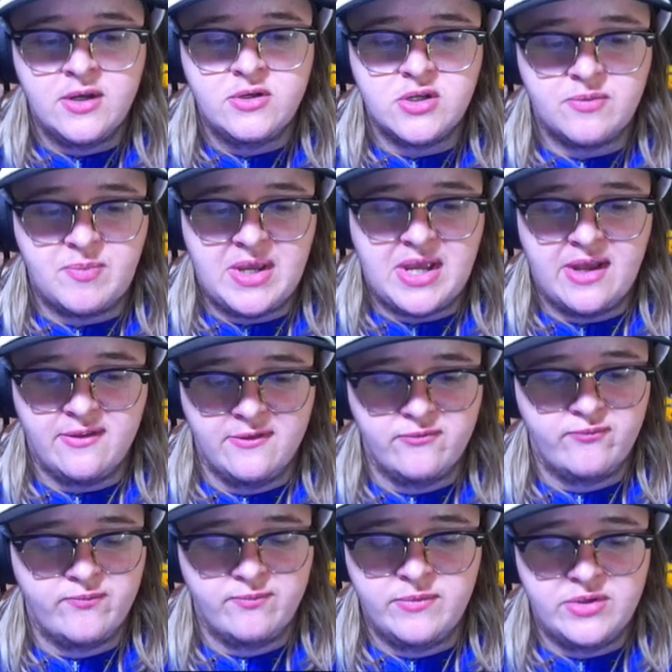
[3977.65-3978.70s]
Just because of,
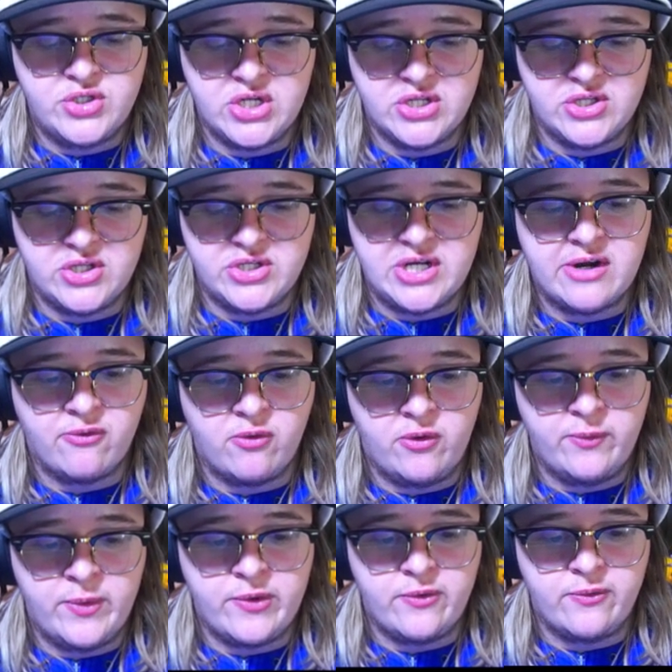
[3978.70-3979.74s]
just in general,
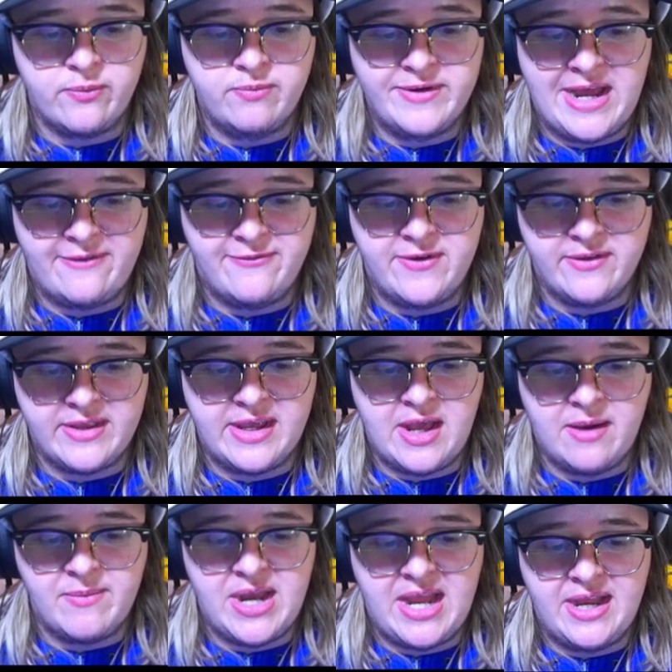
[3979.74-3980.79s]
it will definitely
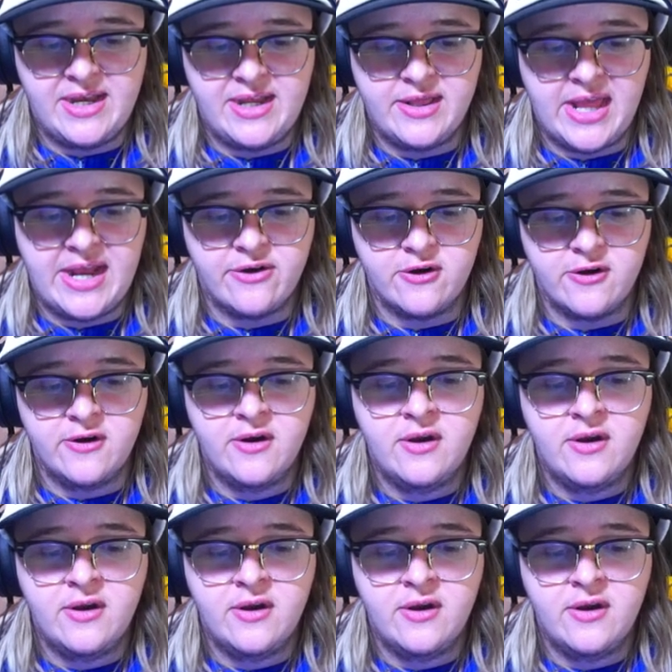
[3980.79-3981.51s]
come in handy later.